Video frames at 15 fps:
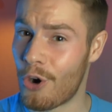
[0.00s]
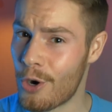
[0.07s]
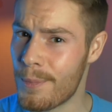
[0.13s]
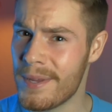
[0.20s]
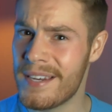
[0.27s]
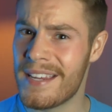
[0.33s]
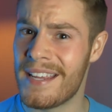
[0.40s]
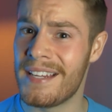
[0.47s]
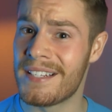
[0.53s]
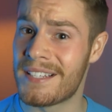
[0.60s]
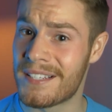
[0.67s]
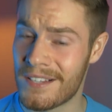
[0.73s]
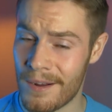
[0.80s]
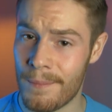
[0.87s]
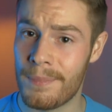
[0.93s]
urban in
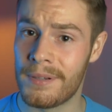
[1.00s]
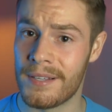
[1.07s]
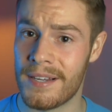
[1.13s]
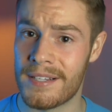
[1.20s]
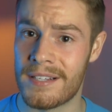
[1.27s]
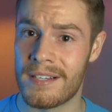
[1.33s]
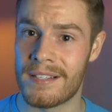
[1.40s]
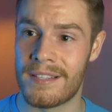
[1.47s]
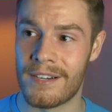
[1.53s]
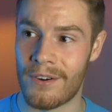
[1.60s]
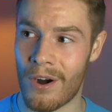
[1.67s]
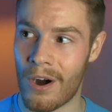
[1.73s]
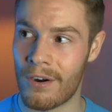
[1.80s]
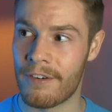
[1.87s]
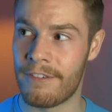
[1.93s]
some places. There
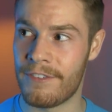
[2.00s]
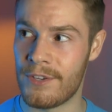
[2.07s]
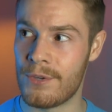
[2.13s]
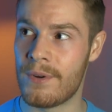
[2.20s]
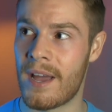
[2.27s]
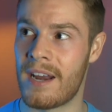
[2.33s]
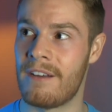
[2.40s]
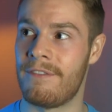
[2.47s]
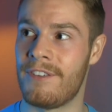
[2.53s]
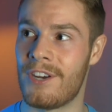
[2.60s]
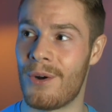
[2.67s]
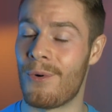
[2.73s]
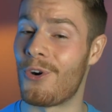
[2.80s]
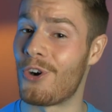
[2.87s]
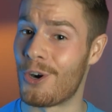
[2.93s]
are a few kind of, you
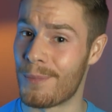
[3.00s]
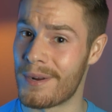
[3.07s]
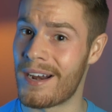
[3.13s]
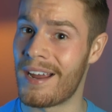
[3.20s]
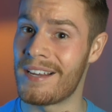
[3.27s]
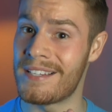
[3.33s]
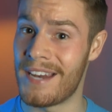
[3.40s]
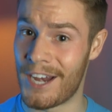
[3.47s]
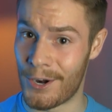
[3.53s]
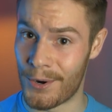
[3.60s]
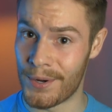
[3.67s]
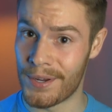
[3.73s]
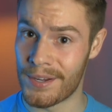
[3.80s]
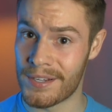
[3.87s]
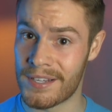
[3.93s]
know, urbanized
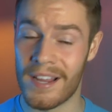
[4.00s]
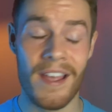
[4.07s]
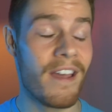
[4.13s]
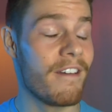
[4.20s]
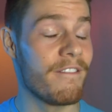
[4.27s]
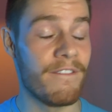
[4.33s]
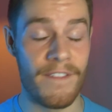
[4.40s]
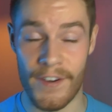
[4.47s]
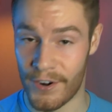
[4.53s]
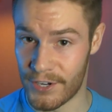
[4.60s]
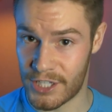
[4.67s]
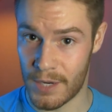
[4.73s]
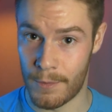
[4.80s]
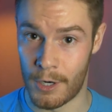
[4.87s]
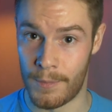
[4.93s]
areas very
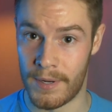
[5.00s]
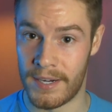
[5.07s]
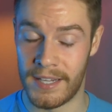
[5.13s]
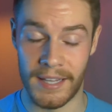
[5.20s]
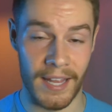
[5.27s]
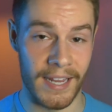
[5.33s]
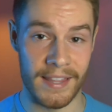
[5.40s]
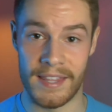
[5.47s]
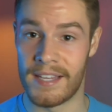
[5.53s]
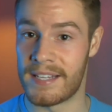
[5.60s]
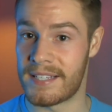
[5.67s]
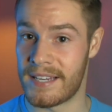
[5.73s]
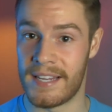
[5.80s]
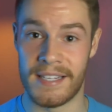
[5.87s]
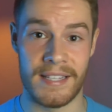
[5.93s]
suburban, like
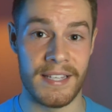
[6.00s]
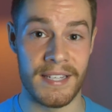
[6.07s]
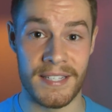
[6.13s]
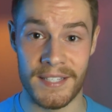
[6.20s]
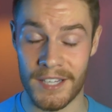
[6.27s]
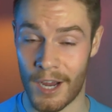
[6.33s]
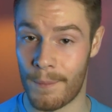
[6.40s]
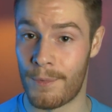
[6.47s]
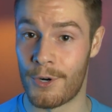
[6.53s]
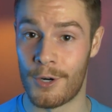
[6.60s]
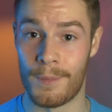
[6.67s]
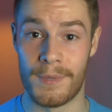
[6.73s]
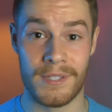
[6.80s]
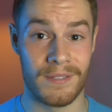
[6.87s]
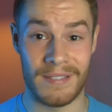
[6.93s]
this is the
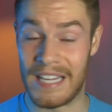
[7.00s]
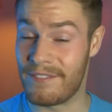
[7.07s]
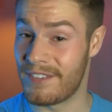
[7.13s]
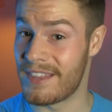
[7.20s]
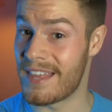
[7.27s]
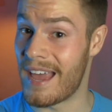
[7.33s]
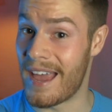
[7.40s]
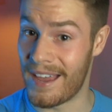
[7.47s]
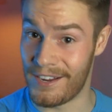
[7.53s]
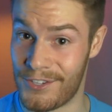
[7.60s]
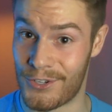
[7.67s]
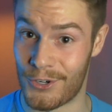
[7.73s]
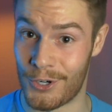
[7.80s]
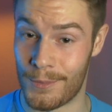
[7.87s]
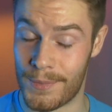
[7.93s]
suburbs, even the
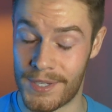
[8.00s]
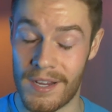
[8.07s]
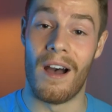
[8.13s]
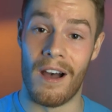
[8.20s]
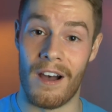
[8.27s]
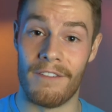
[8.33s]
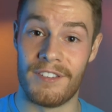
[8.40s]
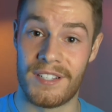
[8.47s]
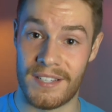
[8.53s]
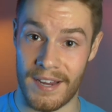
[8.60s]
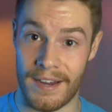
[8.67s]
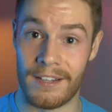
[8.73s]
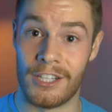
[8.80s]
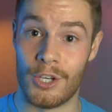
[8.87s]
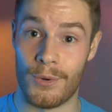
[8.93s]
exurbs of
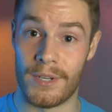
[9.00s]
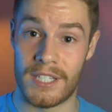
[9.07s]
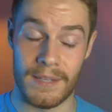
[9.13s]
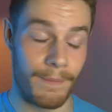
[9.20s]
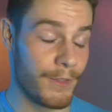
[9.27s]
St. Louis.